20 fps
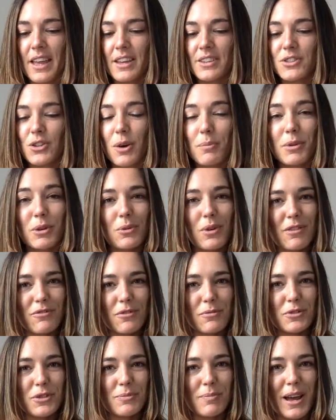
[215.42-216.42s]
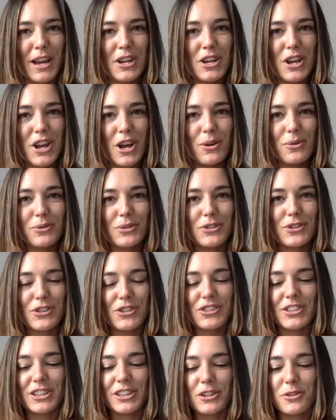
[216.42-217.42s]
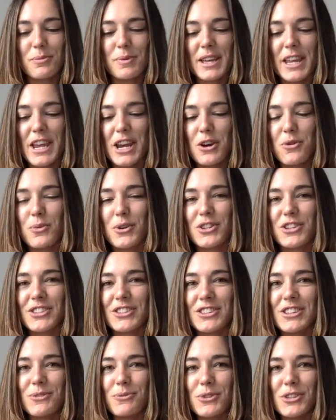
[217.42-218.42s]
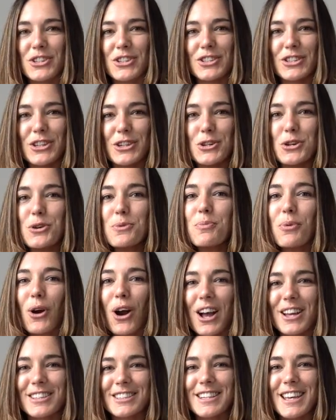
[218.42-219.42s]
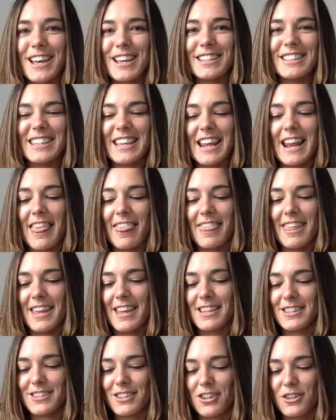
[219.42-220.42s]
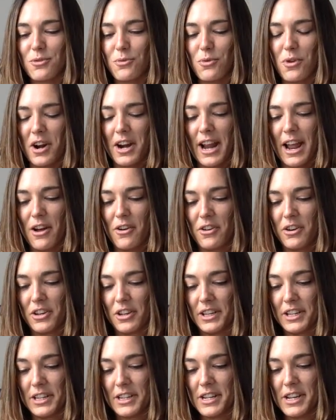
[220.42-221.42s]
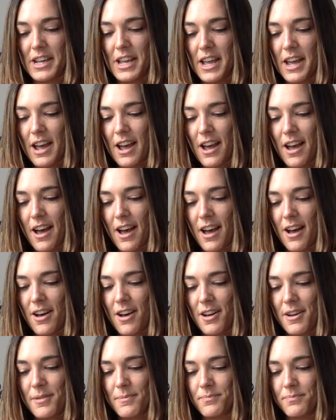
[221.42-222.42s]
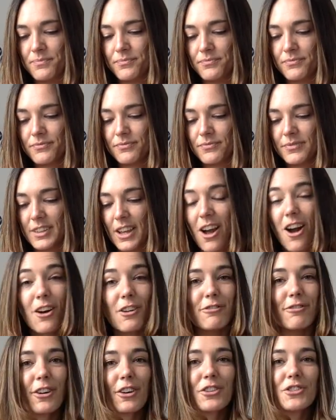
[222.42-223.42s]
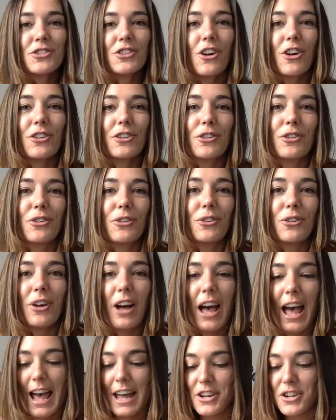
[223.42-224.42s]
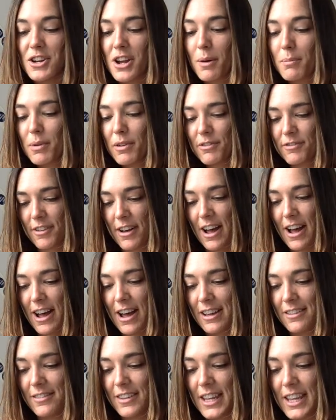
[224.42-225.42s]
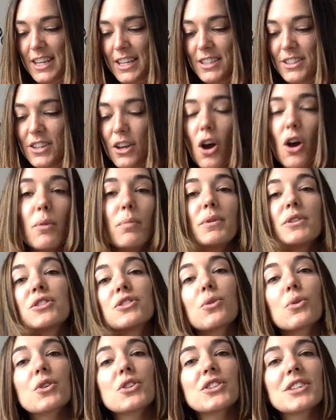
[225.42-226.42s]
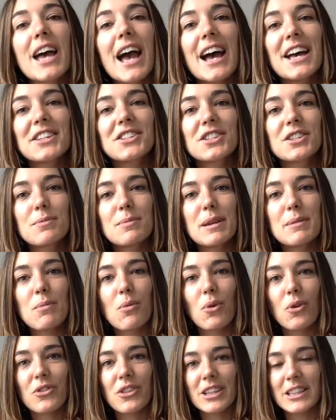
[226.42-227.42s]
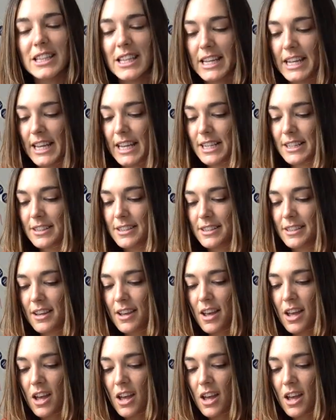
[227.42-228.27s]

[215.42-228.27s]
So I'm going to reference my notes just a little bit here, which is which is a new process, and I think it's going to work out good. Um, our first article at number five is open source has to be more than Linux.